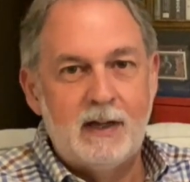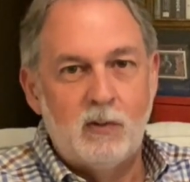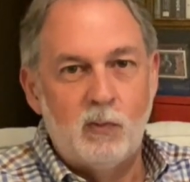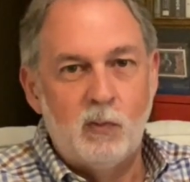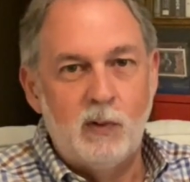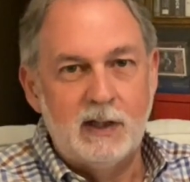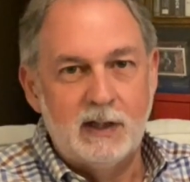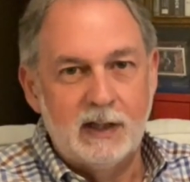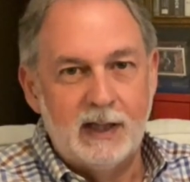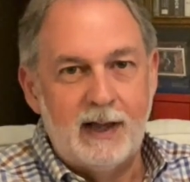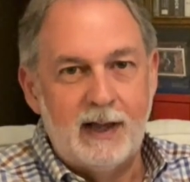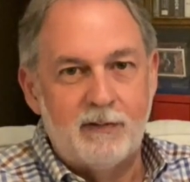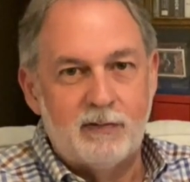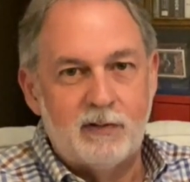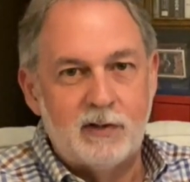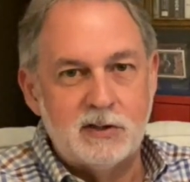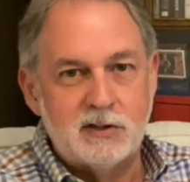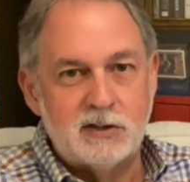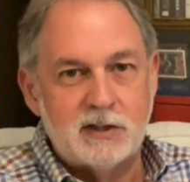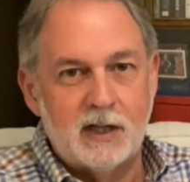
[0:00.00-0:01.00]
We
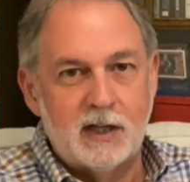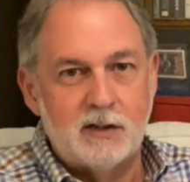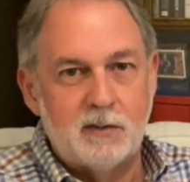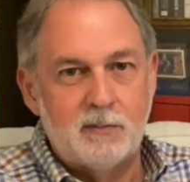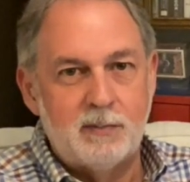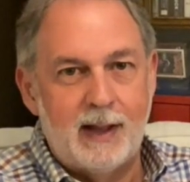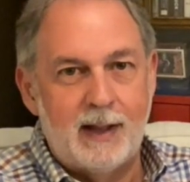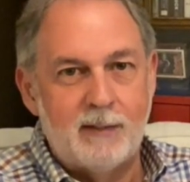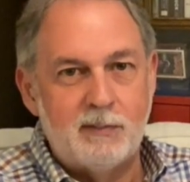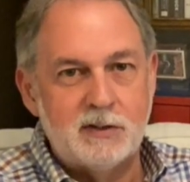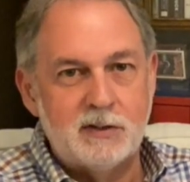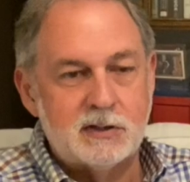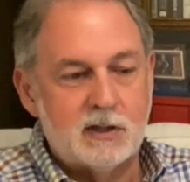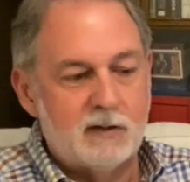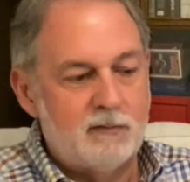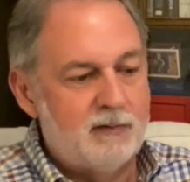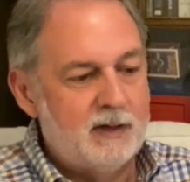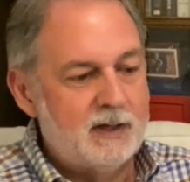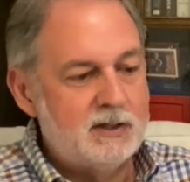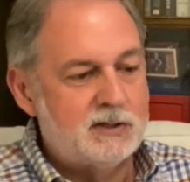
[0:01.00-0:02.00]
left the Southern Baptist
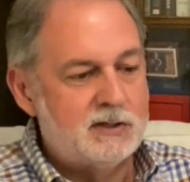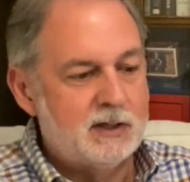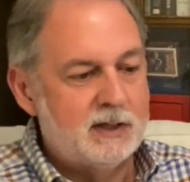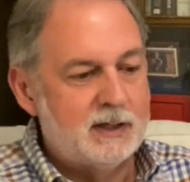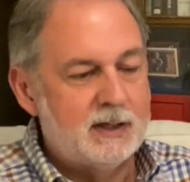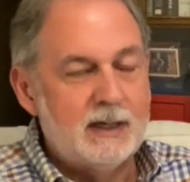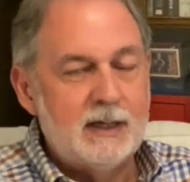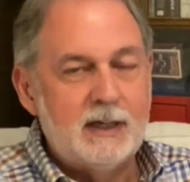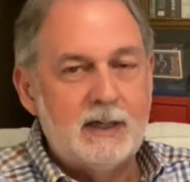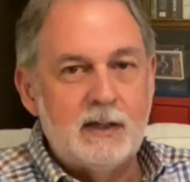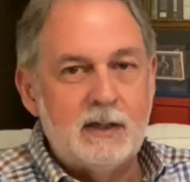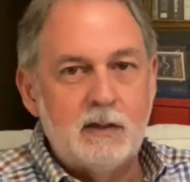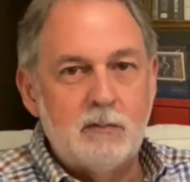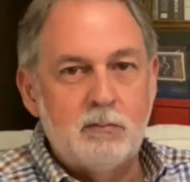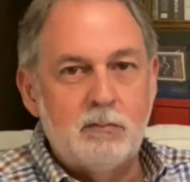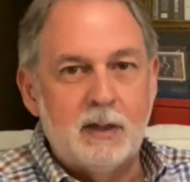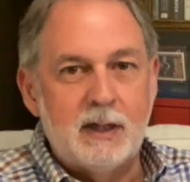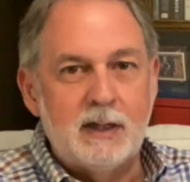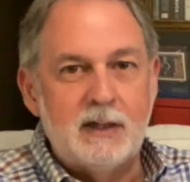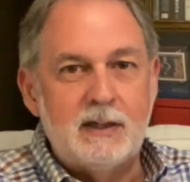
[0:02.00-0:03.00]
Convention,
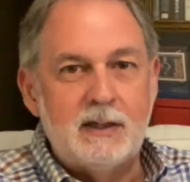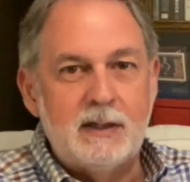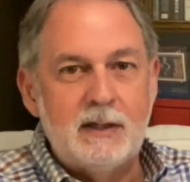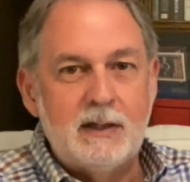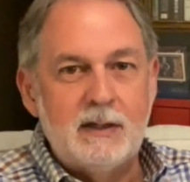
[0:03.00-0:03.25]
but